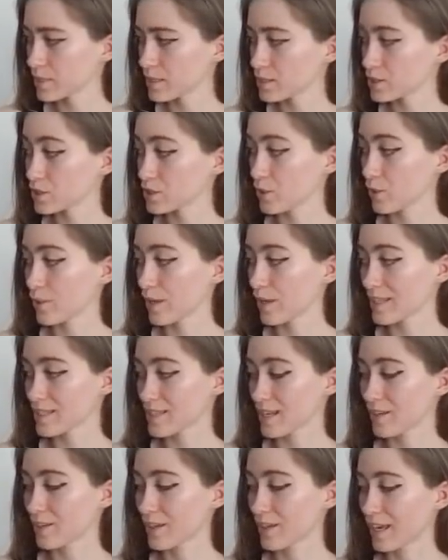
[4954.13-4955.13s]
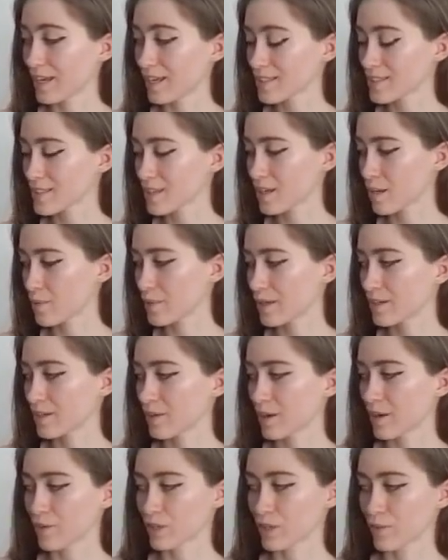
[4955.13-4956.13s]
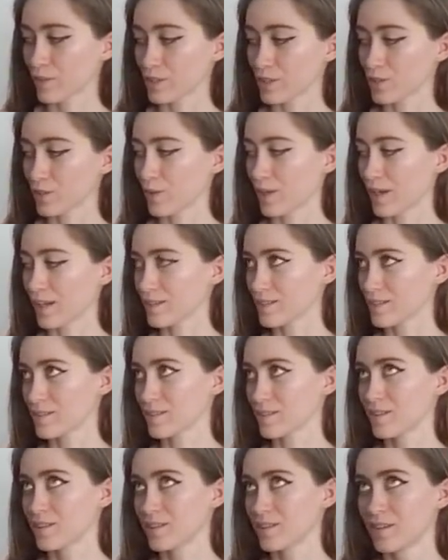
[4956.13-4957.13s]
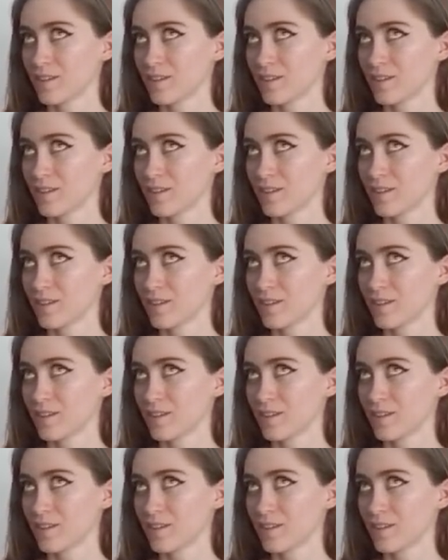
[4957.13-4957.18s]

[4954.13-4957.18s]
Slow dance and held hands. I mean, I don't think we slow danced.